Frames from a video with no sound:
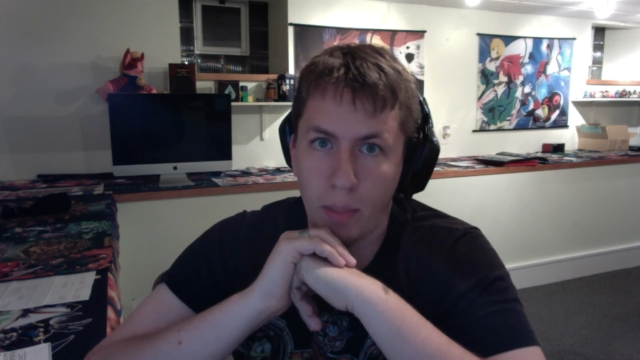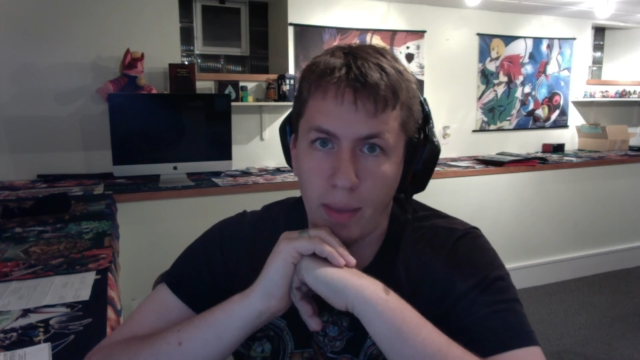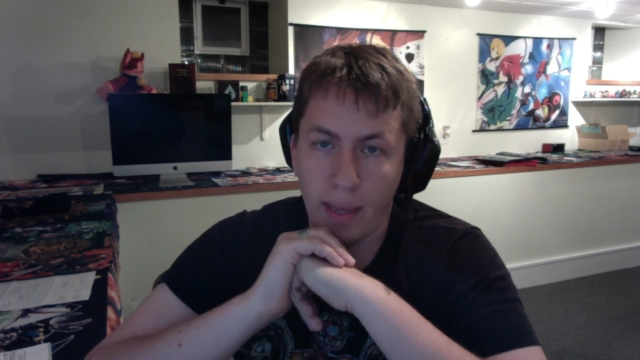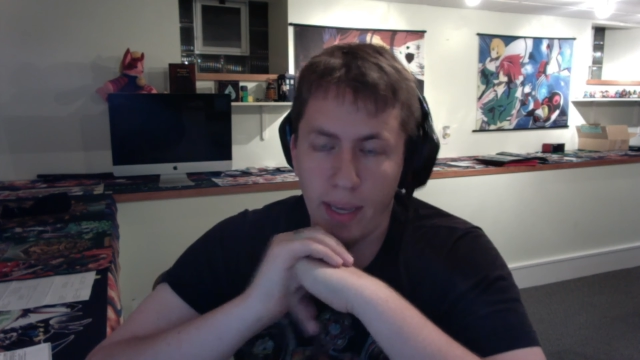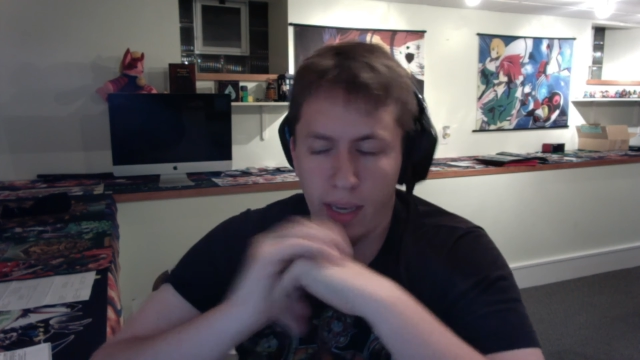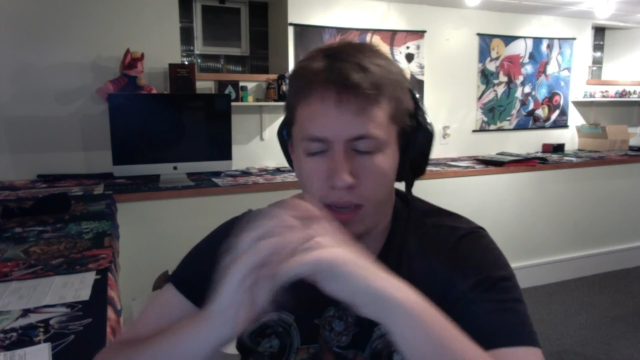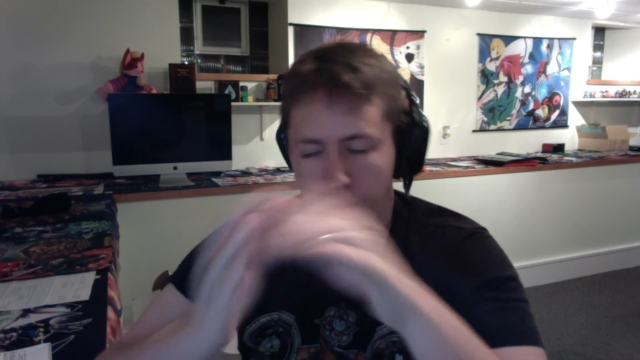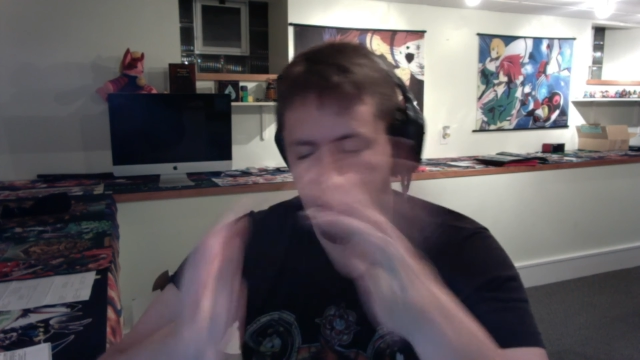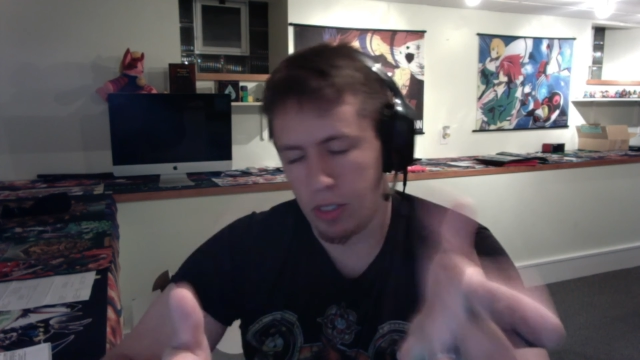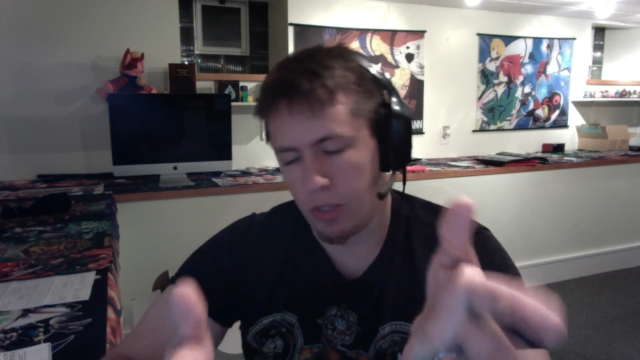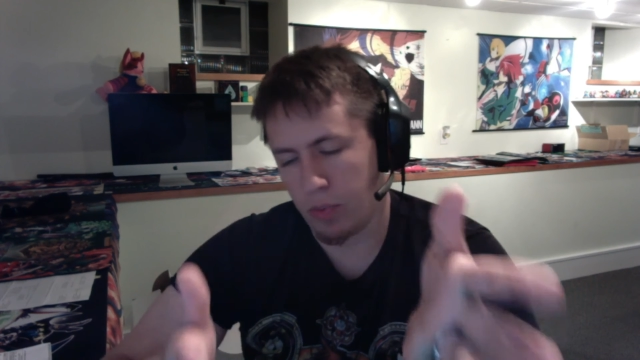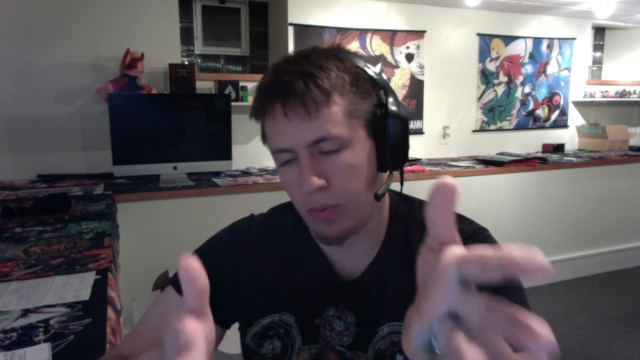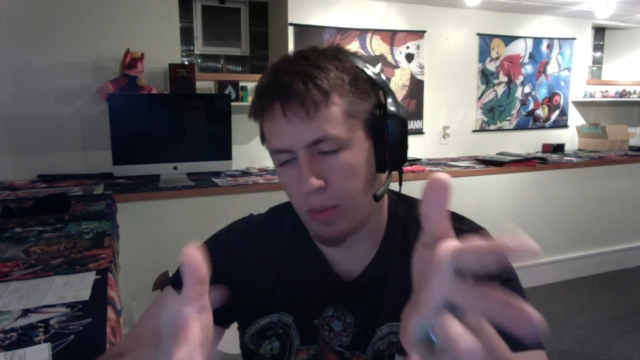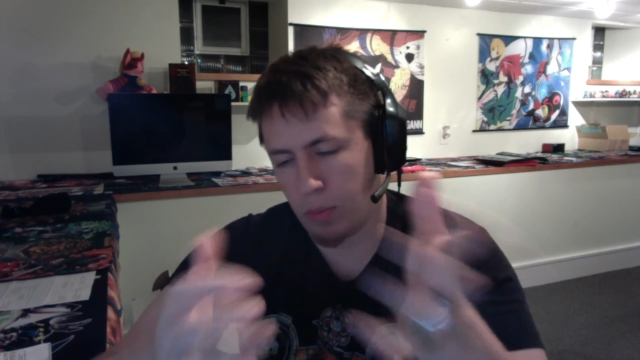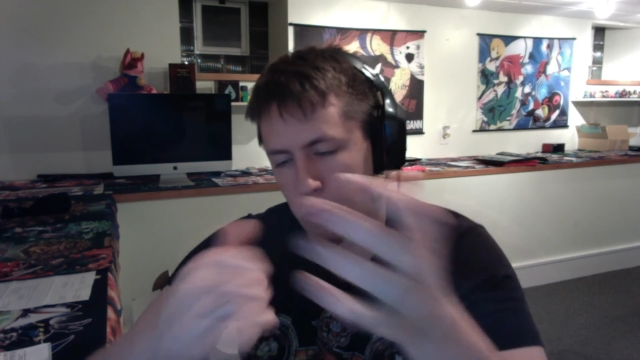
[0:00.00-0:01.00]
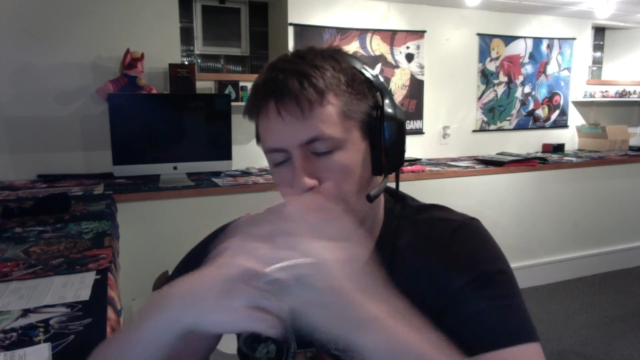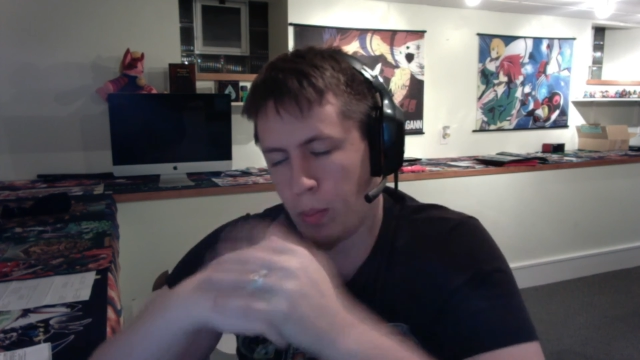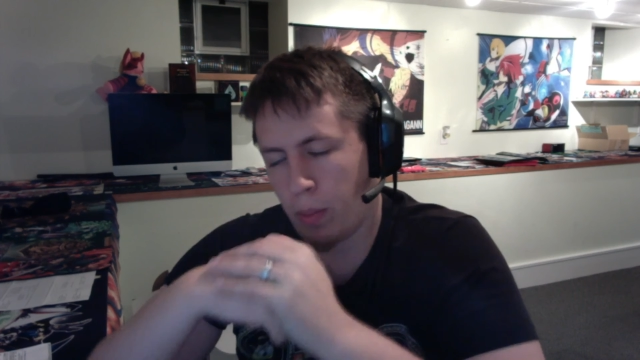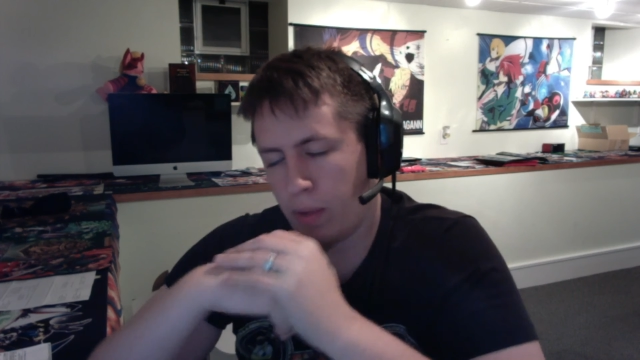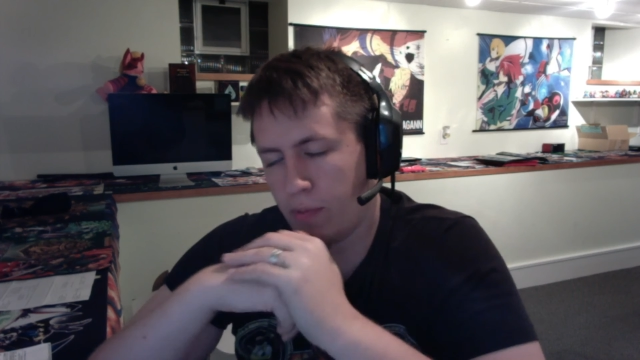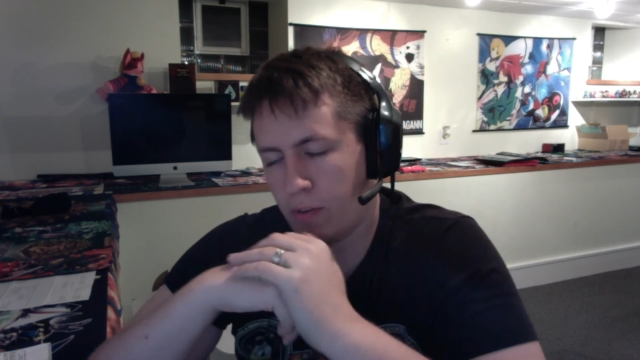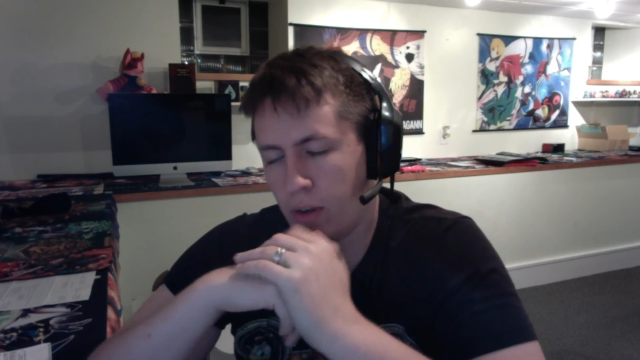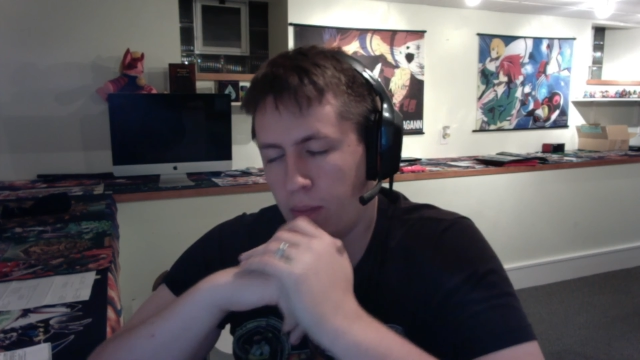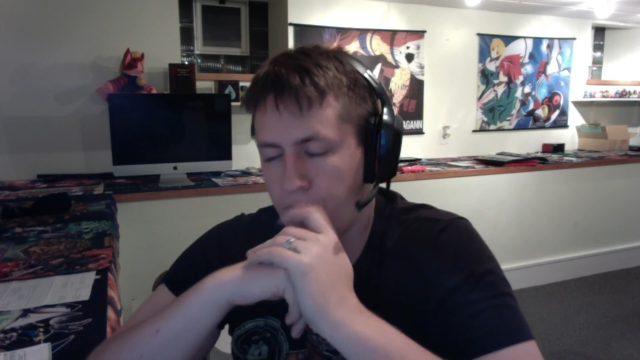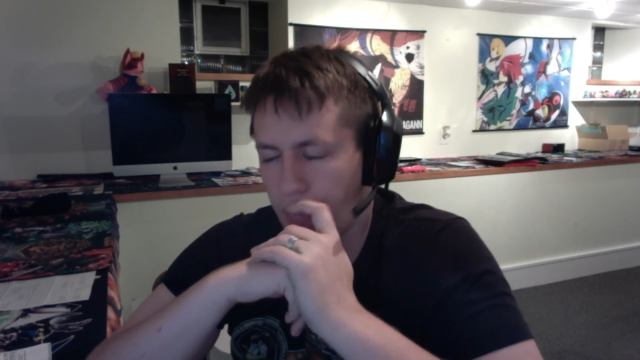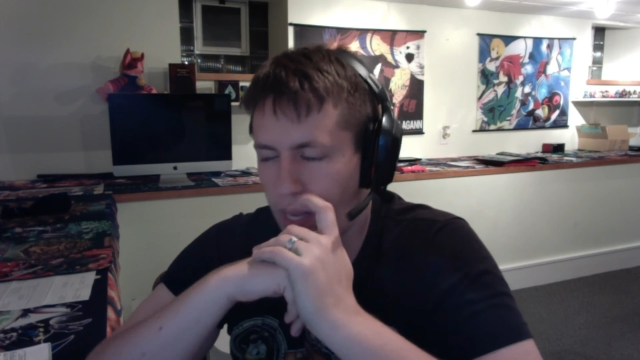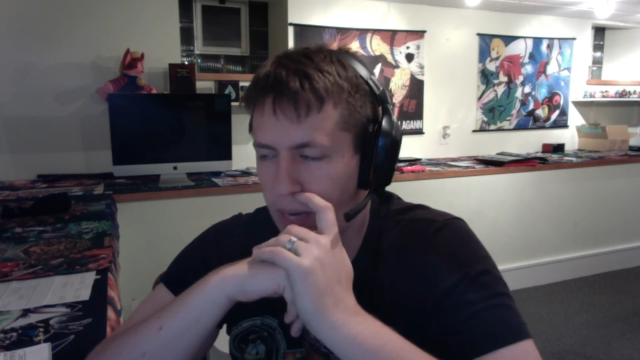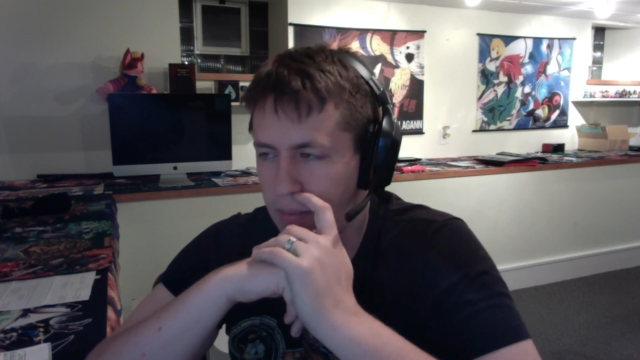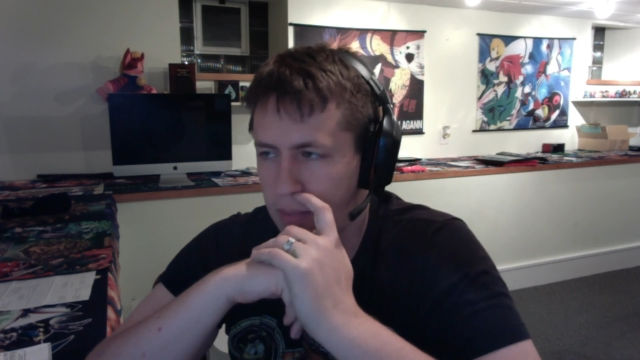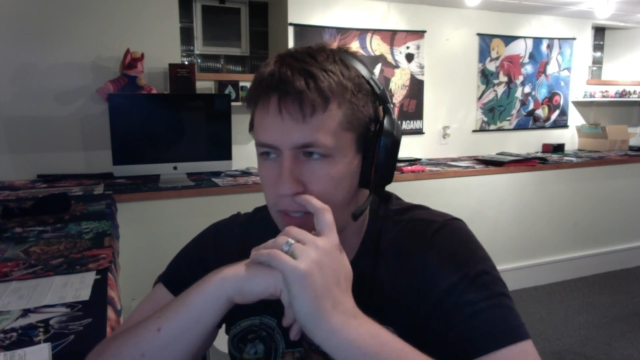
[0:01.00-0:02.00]
which is where I'm streaming from, and I'm still
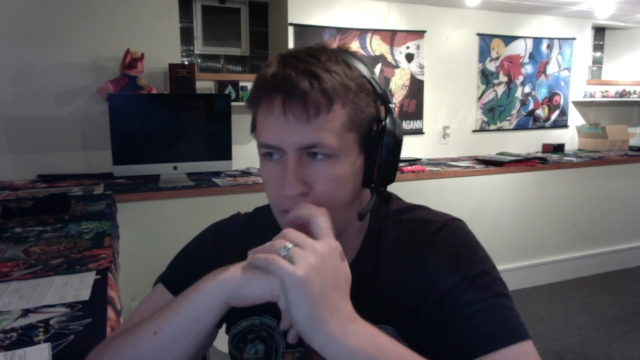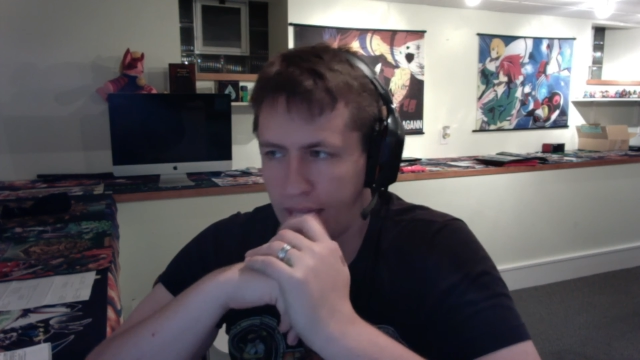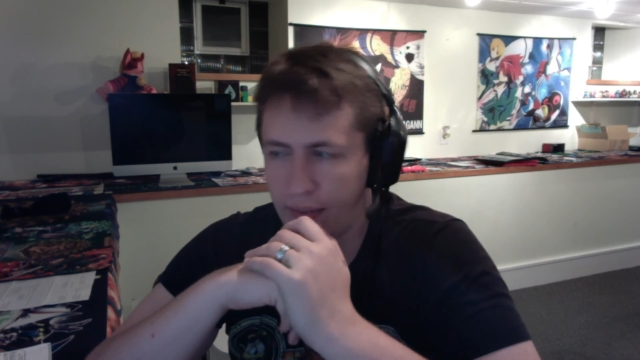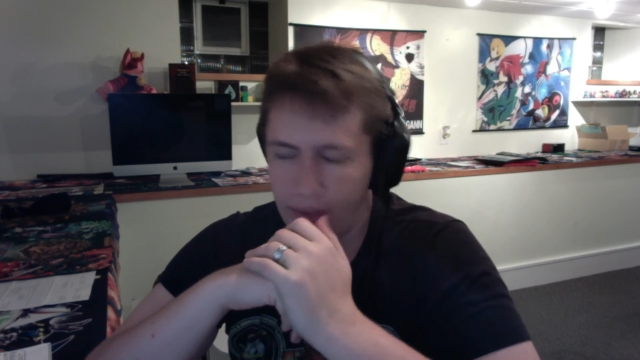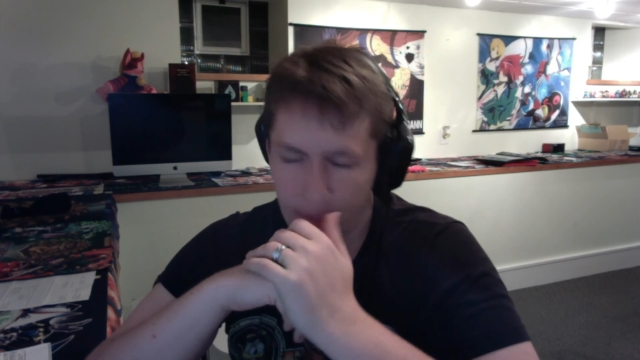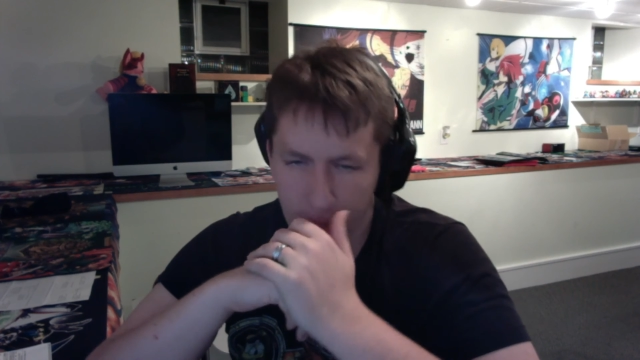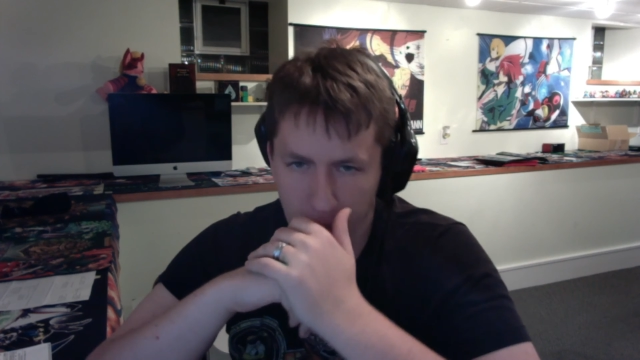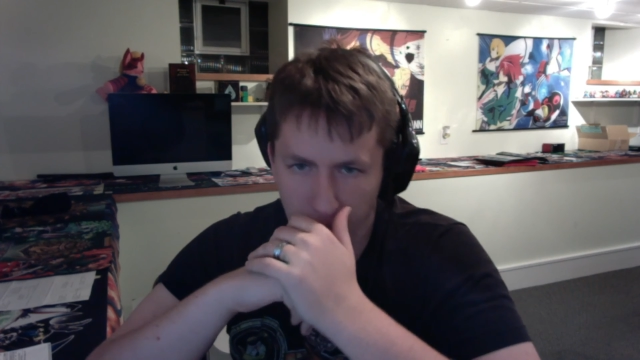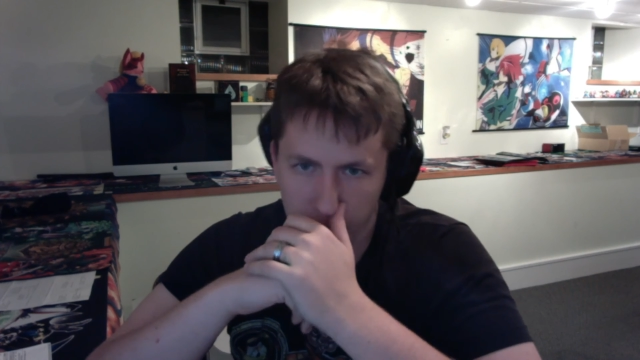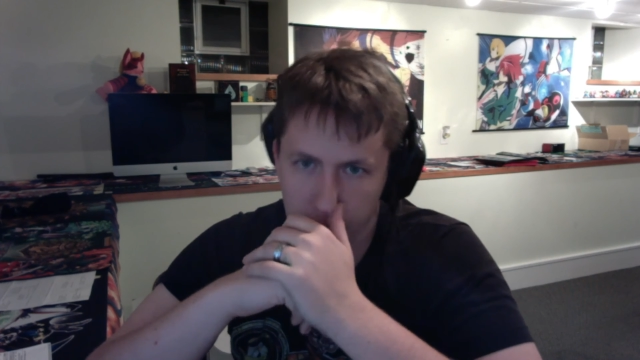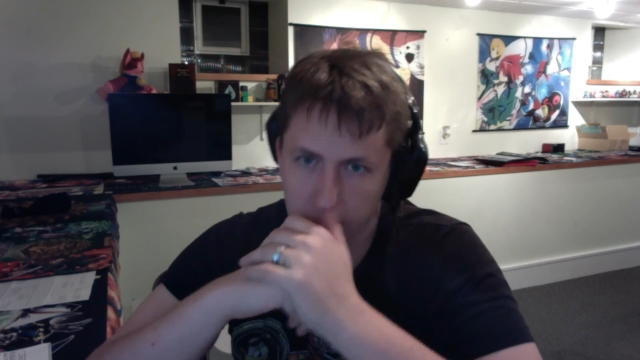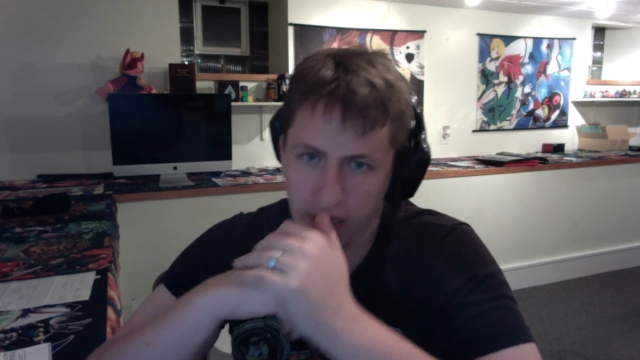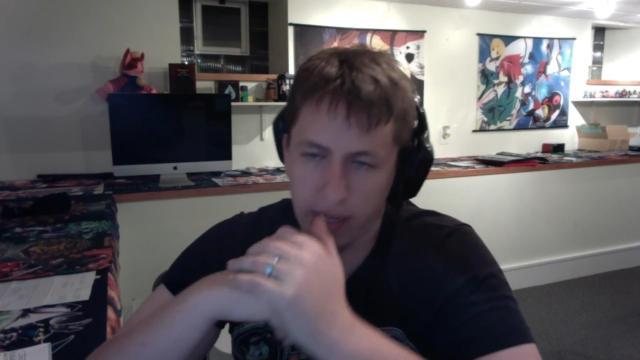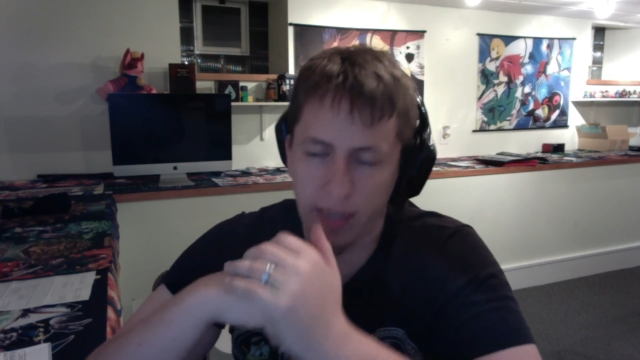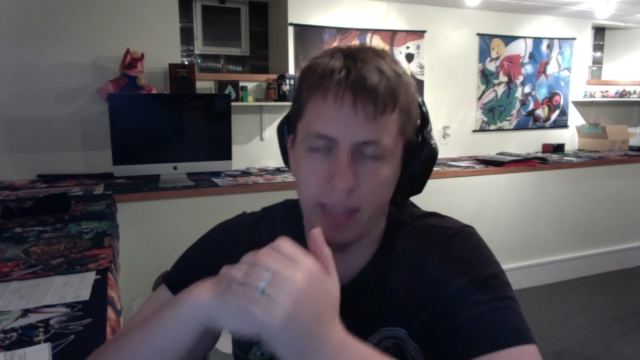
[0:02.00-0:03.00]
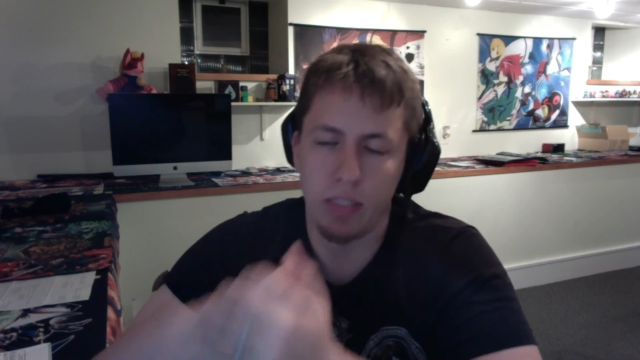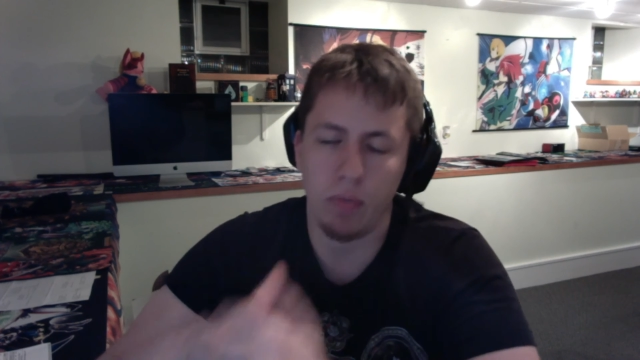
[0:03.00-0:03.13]
having problems getting it to work